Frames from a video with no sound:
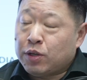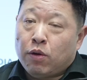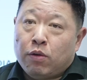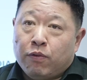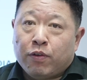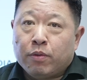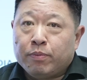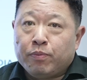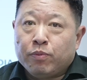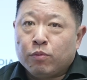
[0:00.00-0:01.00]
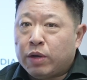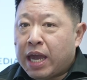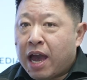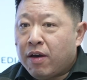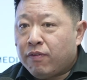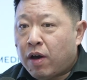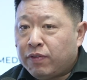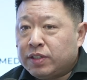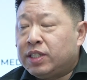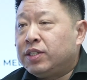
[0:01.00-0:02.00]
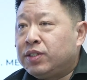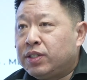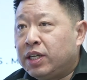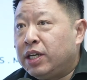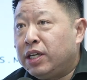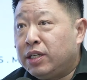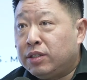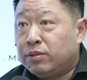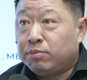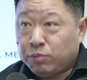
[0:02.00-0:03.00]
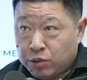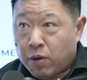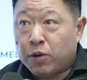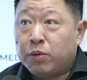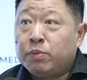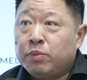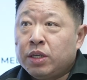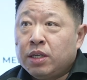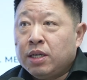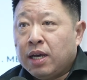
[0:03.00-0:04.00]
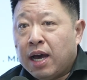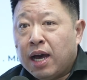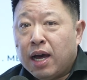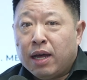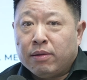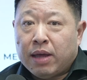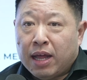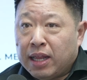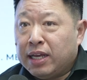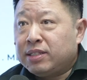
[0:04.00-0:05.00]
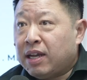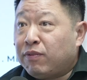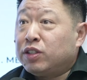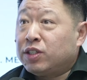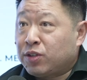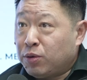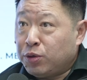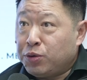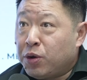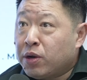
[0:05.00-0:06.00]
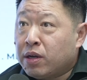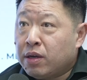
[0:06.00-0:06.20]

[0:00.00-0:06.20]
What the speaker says: So we have offices in Toronto, LA, San Francisco, and New York.